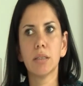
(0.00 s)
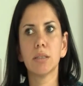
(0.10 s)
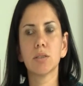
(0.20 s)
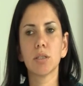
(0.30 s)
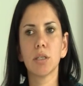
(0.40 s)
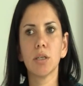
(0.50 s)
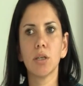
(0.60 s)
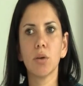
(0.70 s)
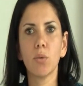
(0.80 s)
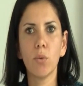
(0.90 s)
That's
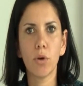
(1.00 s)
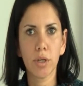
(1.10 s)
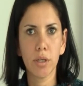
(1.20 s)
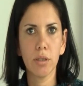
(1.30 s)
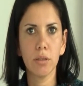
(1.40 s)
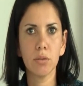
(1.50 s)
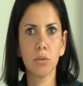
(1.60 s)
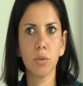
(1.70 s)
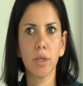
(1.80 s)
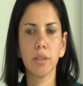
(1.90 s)
working
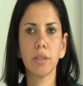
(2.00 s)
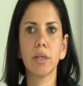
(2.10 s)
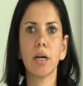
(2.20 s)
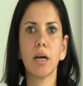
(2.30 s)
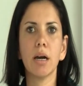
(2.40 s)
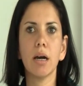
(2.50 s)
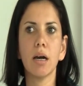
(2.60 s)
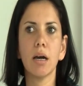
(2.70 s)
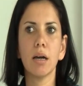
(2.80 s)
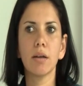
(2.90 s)
together
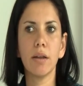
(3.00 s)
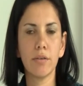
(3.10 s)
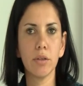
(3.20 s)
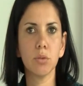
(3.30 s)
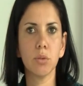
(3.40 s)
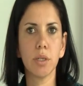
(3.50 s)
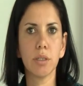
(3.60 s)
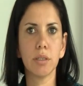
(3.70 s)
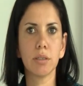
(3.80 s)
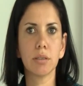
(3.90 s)
and learning
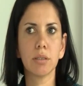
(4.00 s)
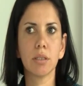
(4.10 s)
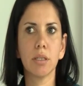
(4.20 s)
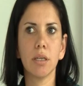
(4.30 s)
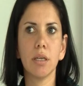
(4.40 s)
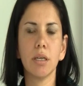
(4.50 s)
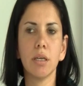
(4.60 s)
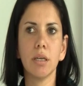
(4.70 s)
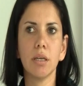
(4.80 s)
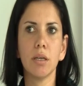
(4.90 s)
together.
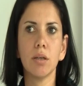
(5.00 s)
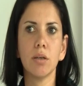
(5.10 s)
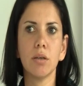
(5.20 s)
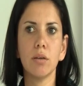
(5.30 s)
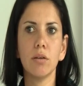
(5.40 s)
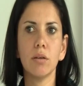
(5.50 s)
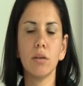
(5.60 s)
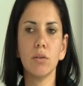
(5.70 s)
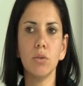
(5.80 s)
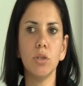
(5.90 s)

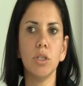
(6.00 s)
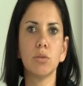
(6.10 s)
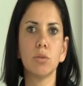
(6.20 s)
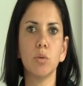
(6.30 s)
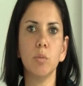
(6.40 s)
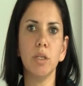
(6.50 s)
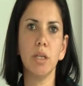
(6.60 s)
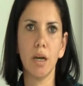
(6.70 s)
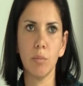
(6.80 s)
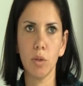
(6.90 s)
You need to be
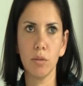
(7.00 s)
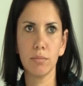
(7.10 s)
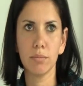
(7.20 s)
humble.